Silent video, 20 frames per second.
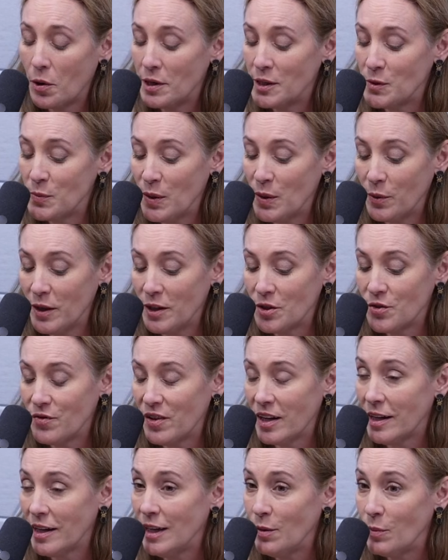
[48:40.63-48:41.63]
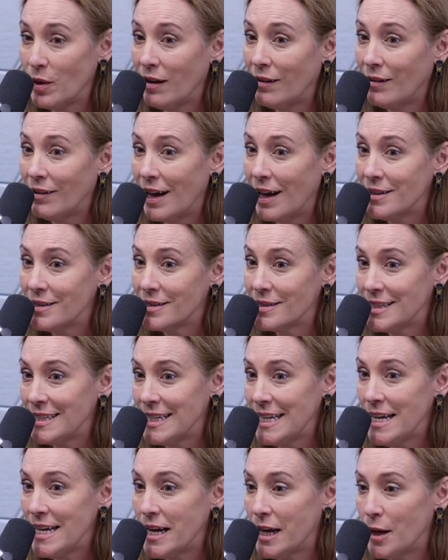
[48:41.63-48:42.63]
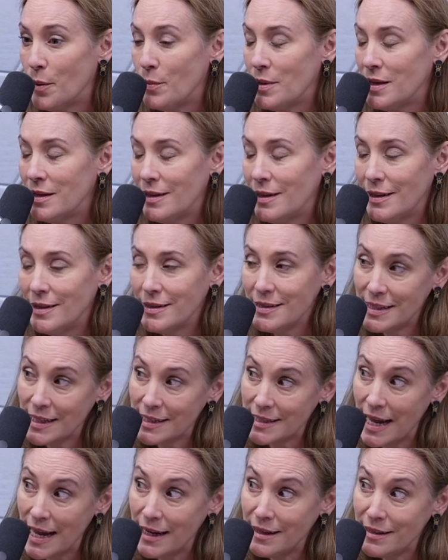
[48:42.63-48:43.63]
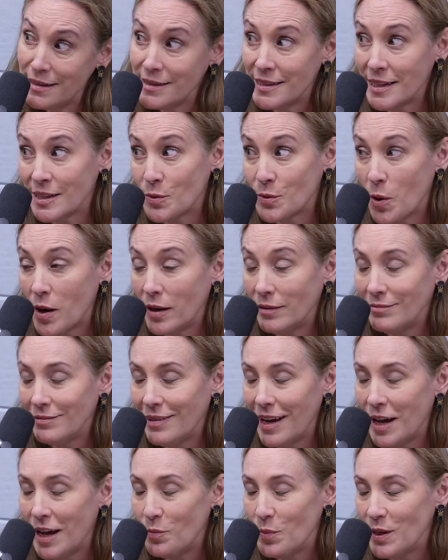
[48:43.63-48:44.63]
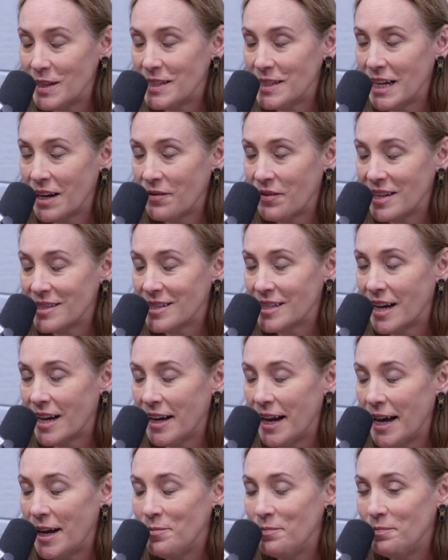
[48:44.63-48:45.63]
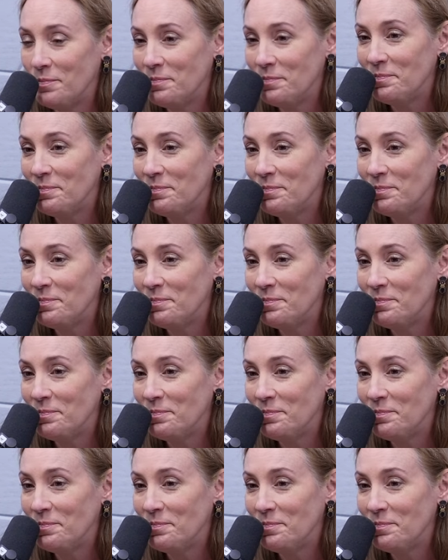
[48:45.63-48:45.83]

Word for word: always be reached via email at cm6861 at bcfs.net.